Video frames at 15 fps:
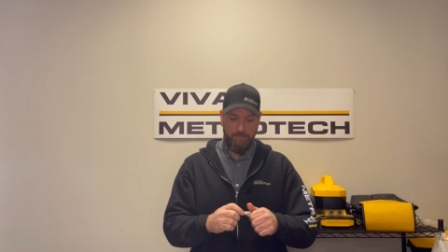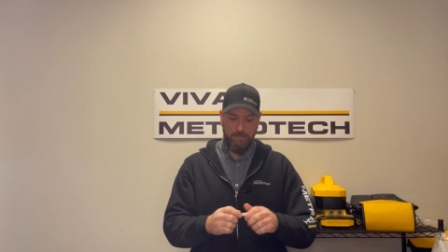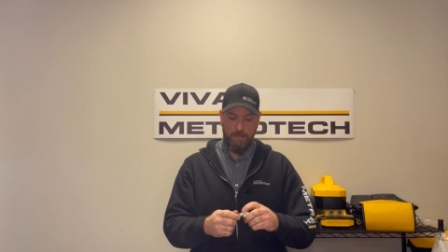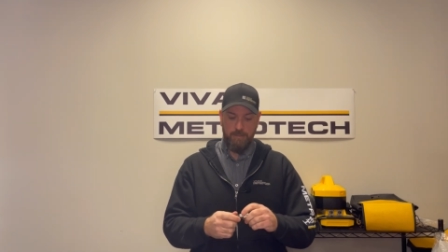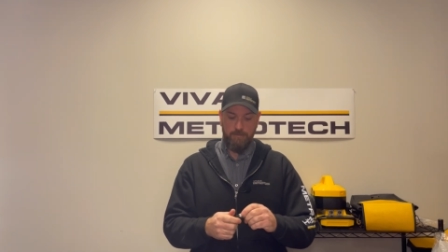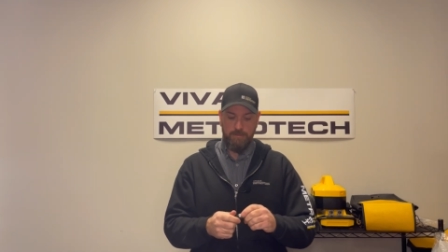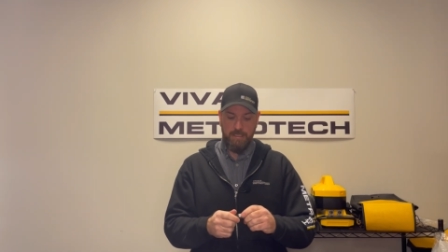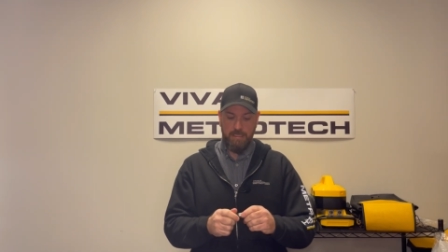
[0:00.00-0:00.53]
you
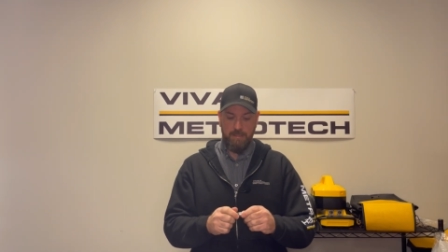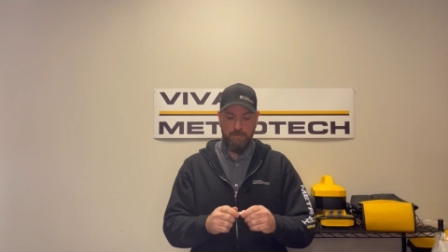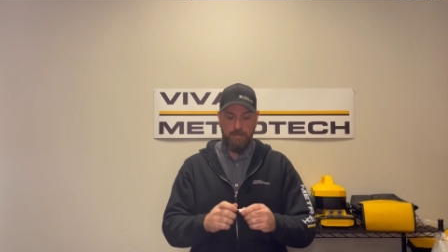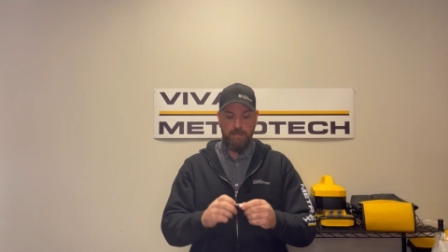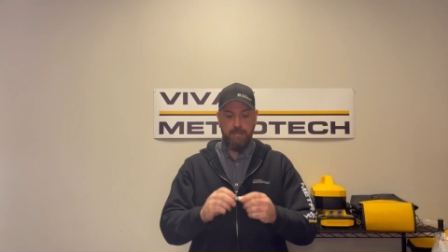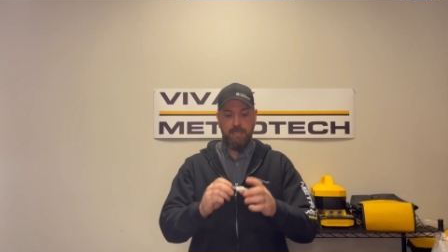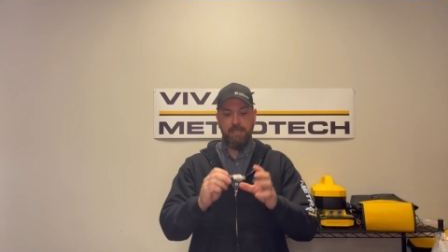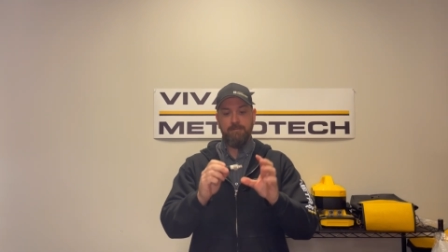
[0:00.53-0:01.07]
know, take it
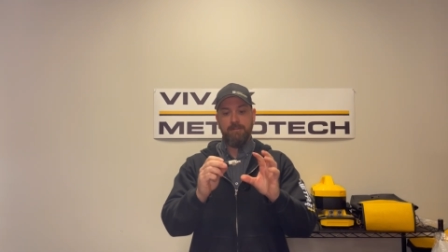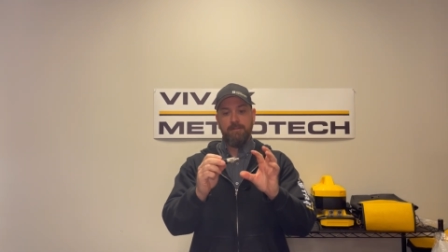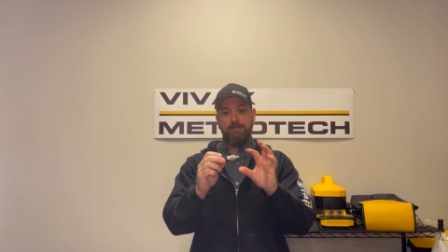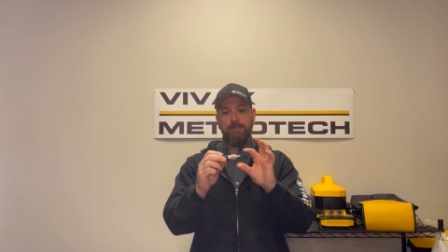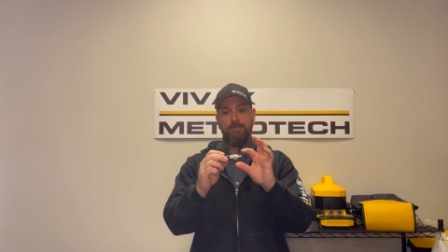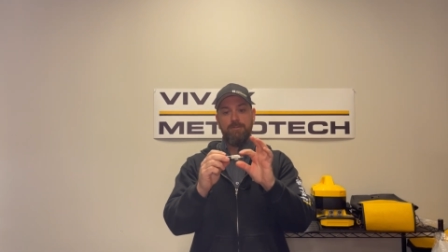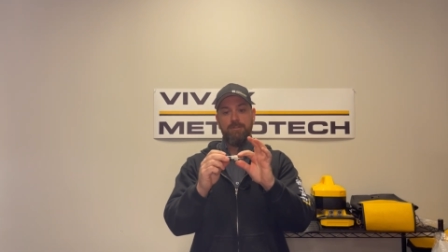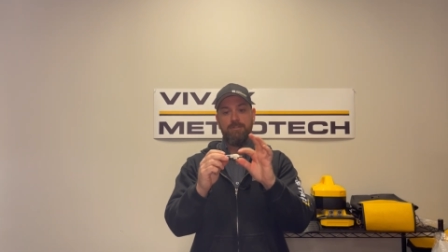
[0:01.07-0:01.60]
apart. Even if
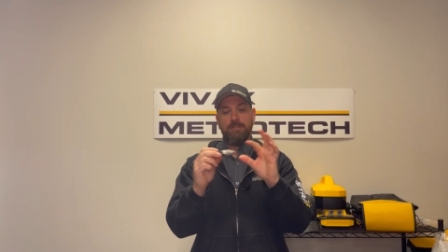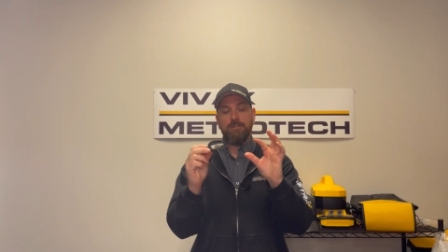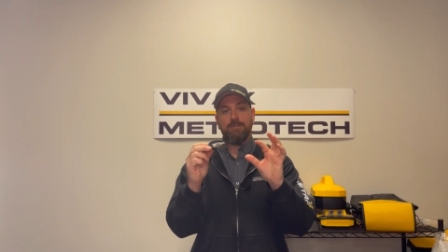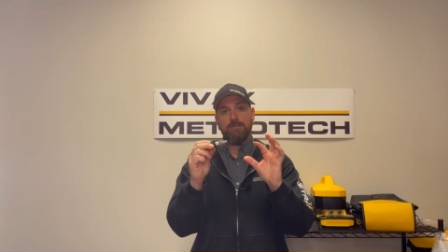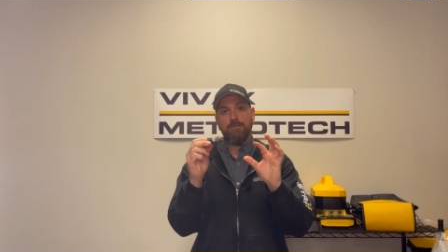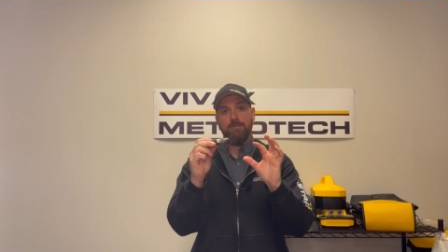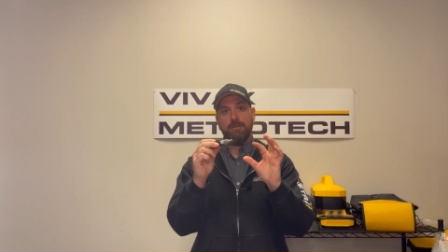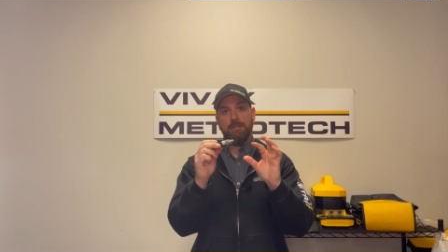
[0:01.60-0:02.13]
you just
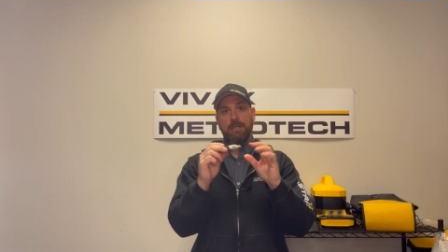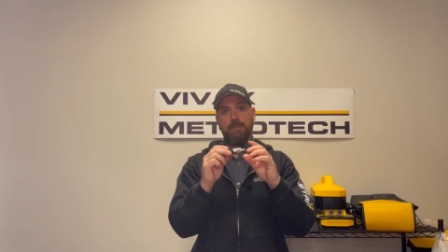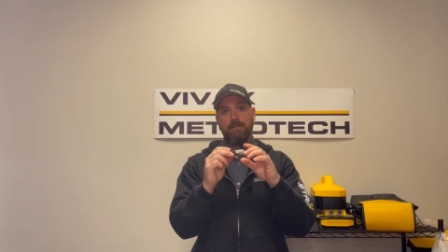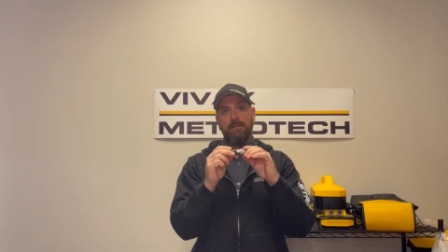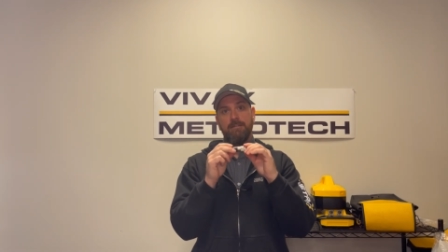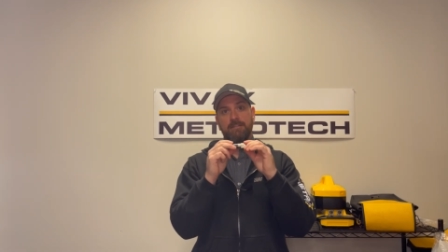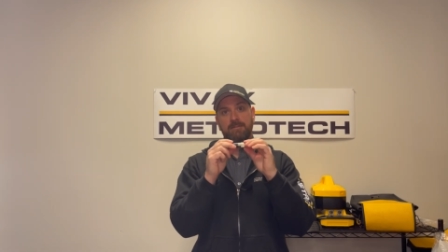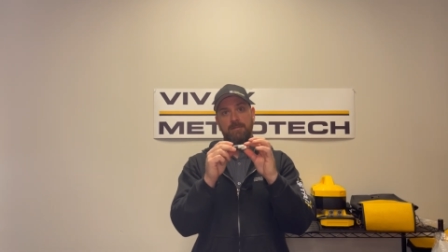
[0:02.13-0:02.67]
unscrew it like
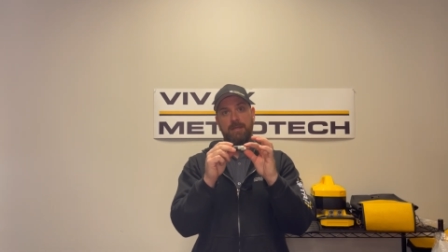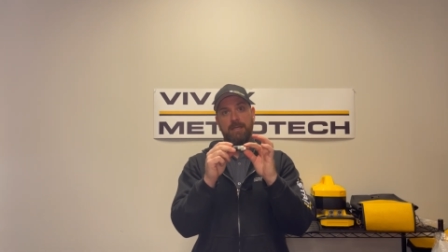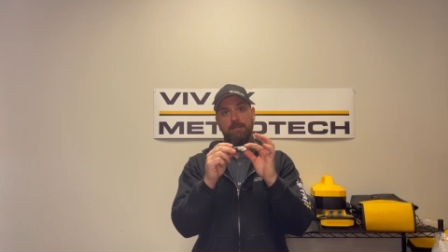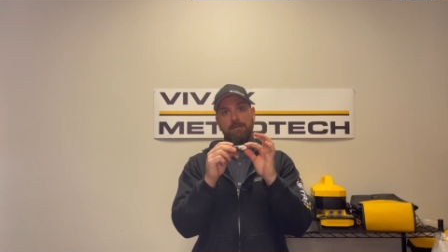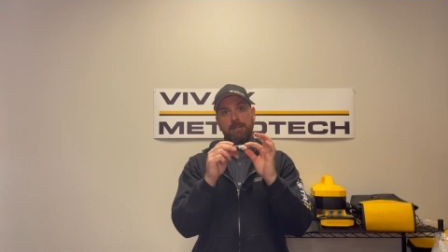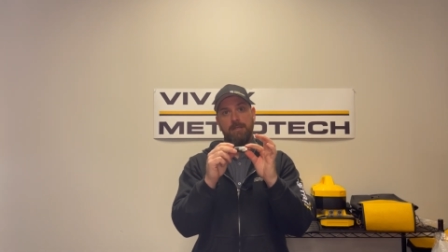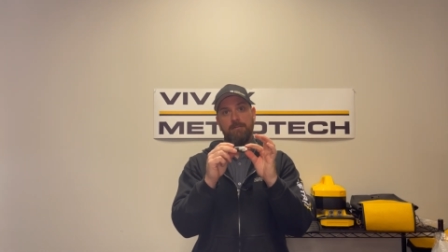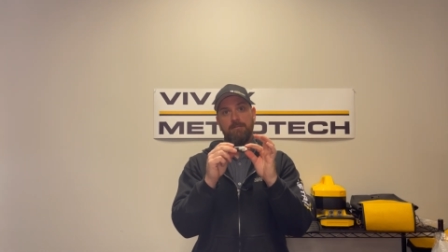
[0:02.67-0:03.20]
this, the
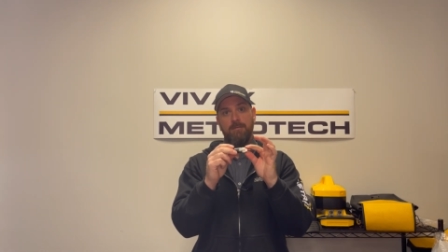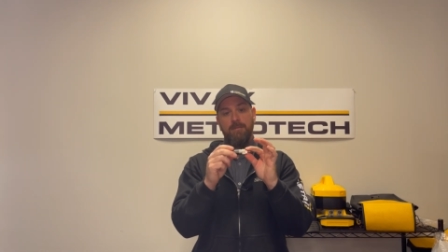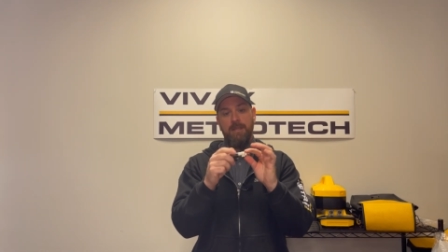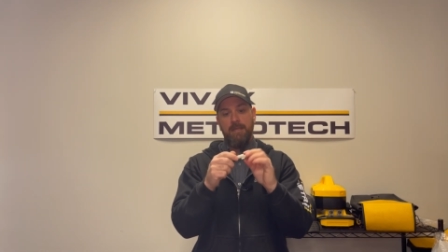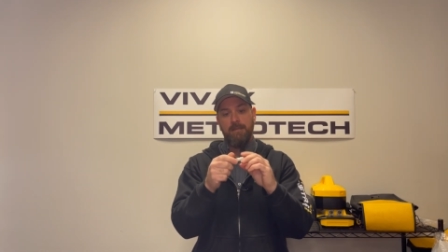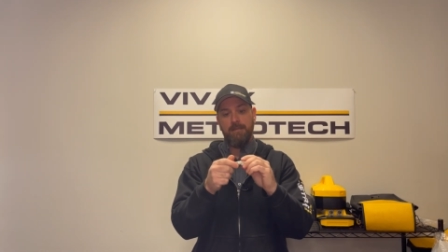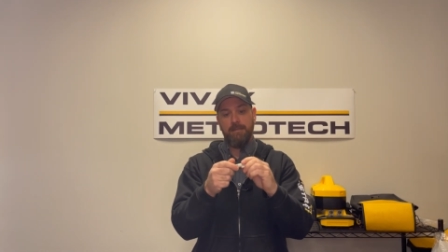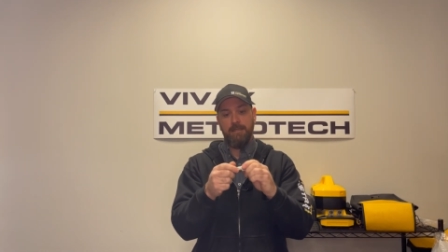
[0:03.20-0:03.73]
battery can
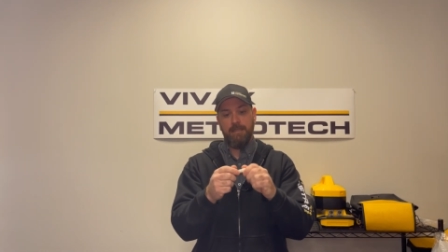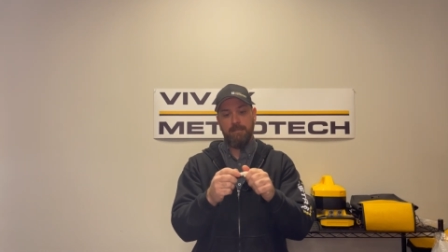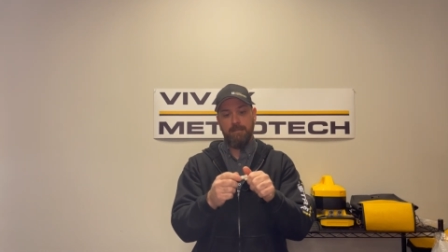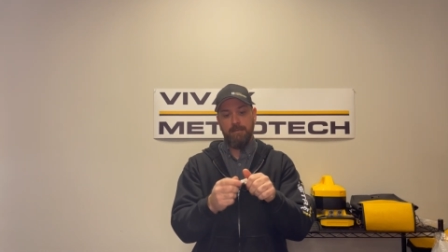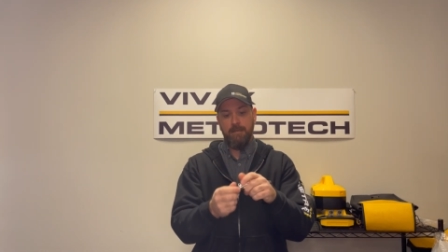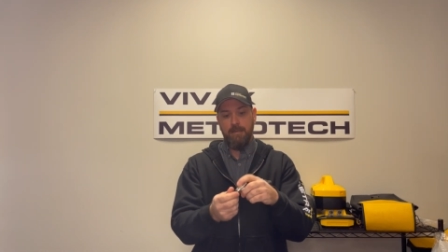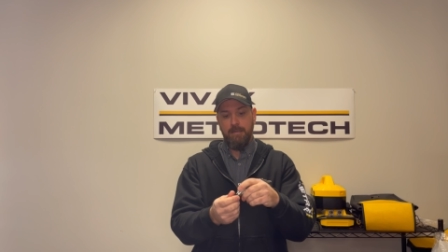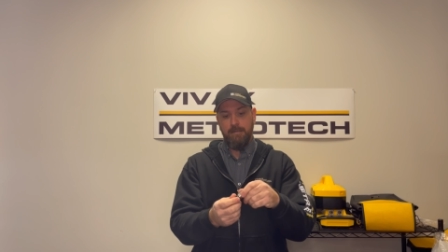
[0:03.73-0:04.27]
remain connected.